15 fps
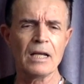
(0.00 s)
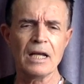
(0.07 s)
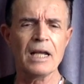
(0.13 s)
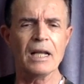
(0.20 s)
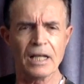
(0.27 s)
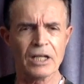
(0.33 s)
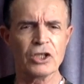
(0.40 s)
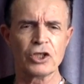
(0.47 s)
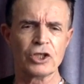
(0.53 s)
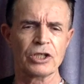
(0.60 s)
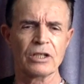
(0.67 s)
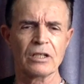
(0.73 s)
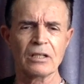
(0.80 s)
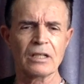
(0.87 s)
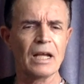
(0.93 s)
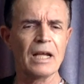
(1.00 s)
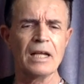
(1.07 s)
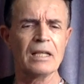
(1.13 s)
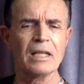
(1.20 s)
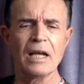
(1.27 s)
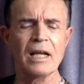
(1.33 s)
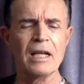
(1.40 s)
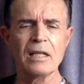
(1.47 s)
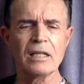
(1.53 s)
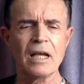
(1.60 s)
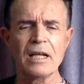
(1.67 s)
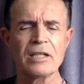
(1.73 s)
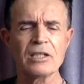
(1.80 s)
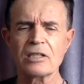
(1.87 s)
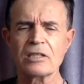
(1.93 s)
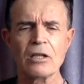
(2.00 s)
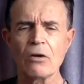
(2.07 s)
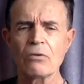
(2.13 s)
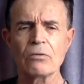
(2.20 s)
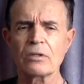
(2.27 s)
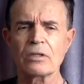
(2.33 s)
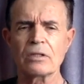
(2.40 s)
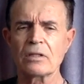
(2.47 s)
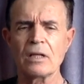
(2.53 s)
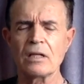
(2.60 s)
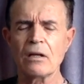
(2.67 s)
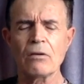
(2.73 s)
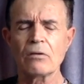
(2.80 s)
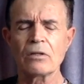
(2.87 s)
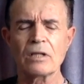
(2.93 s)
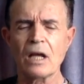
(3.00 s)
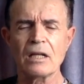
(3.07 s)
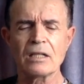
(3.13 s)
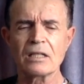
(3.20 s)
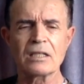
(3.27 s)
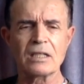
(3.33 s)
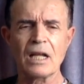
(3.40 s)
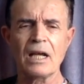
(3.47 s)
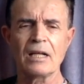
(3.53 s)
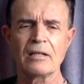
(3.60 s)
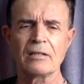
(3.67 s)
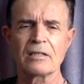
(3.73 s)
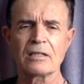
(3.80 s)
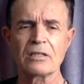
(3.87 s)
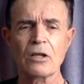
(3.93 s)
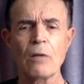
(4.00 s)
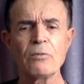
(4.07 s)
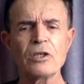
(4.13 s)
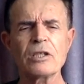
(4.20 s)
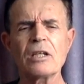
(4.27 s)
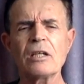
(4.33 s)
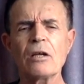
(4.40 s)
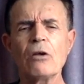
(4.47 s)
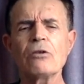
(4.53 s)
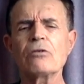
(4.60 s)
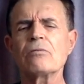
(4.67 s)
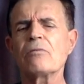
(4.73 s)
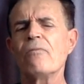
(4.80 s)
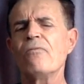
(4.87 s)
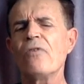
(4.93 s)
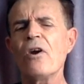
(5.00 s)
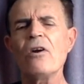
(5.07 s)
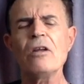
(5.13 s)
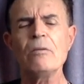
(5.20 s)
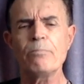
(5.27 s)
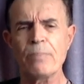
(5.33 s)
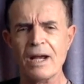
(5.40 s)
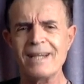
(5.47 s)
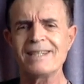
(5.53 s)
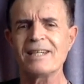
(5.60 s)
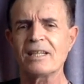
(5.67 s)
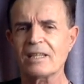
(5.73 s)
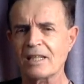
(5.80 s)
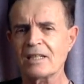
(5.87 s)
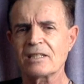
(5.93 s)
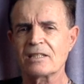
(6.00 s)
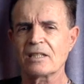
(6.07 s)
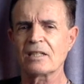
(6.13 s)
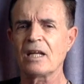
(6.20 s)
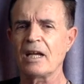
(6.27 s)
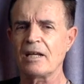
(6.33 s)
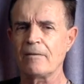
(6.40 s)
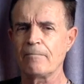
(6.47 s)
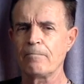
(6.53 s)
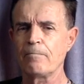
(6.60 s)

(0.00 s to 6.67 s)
English. They just don't understand. So I'm just going to go through some very basic things today.